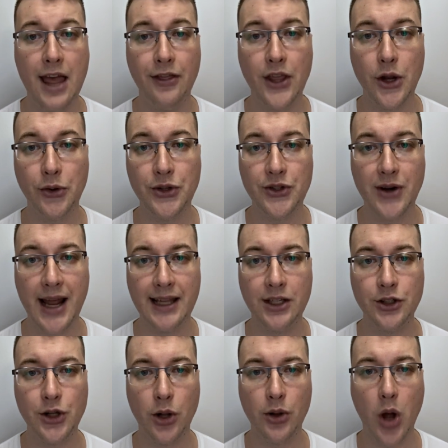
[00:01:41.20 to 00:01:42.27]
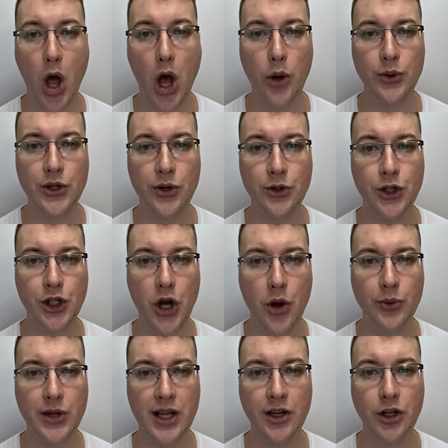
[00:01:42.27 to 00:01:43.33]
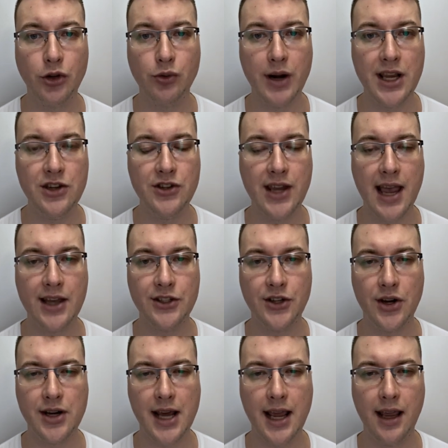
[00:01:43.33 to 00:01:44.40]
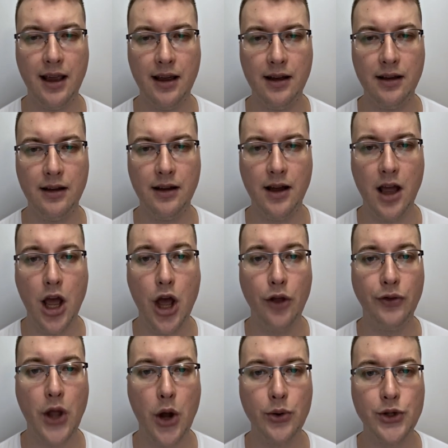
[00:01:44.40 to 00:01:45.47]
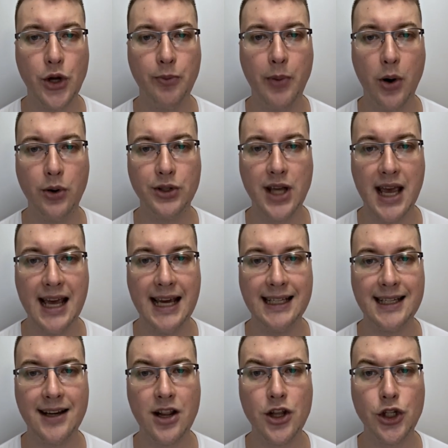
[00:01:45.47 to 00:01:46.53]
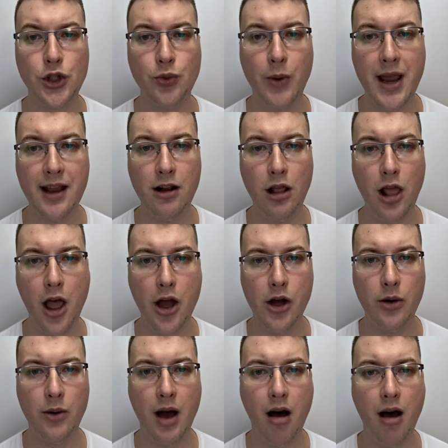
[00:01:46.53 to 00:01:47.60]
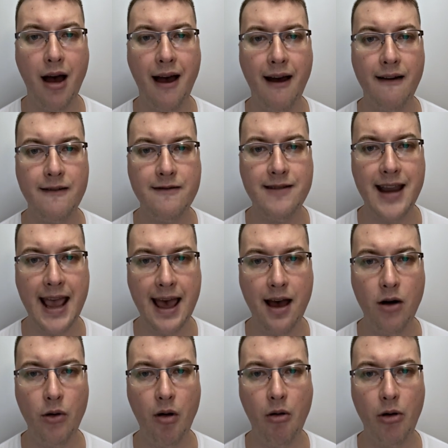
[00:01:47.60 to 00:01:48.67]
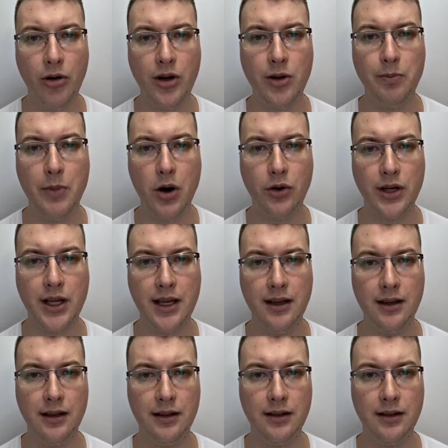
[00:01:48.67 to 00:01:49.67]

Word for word: The Australian dollar also showed an increase yesterday. Those who bought it at a swing low are now earning money.